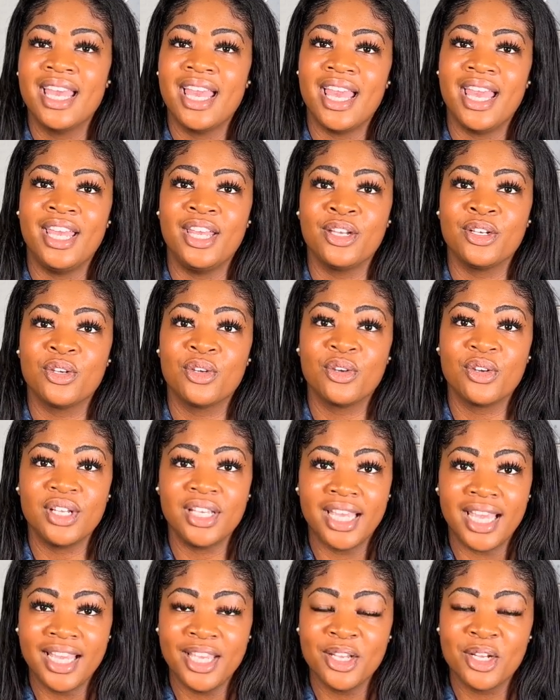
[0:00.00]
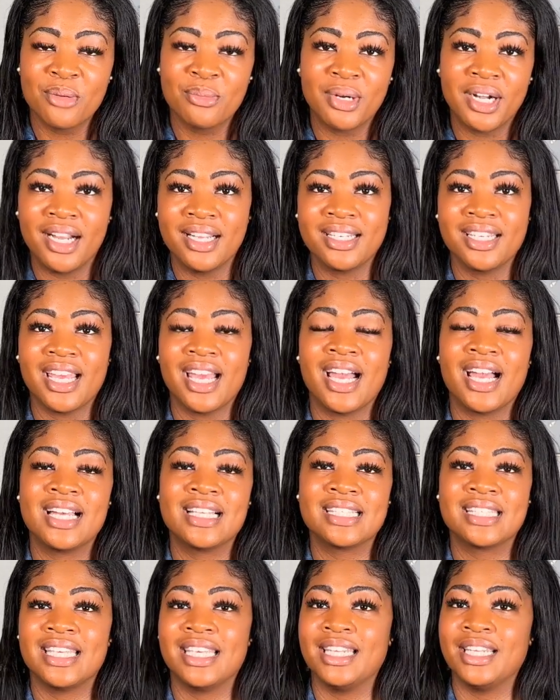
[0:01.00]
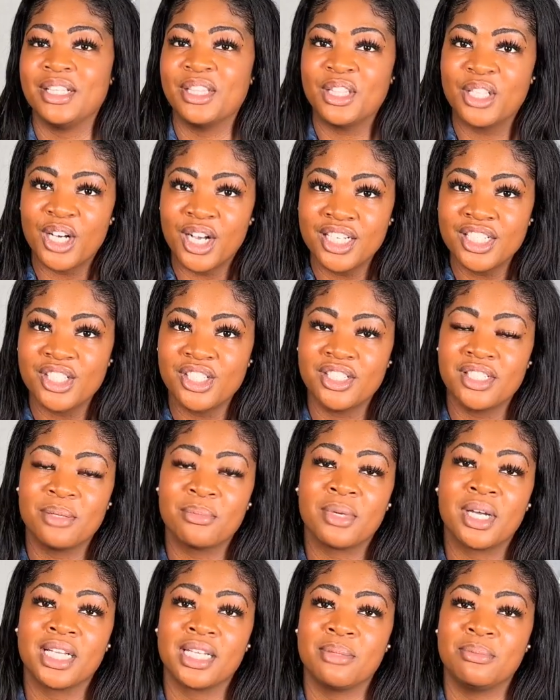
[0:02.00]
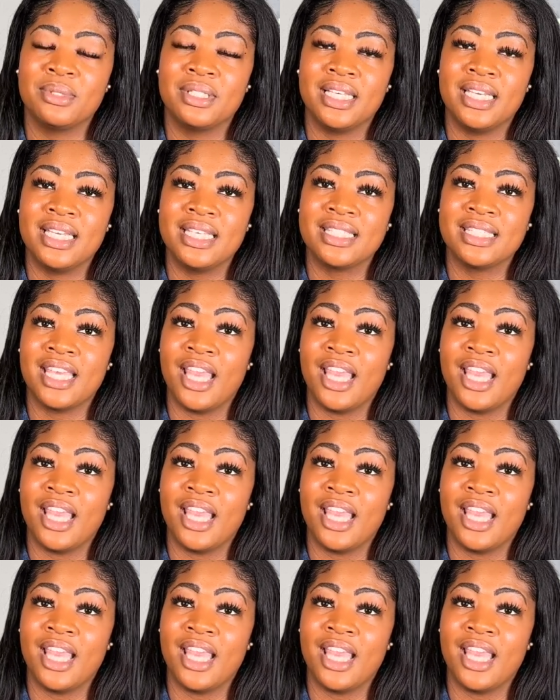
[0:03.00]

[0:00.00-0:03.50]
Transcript: and create your podcast, get it launched in the marketplace,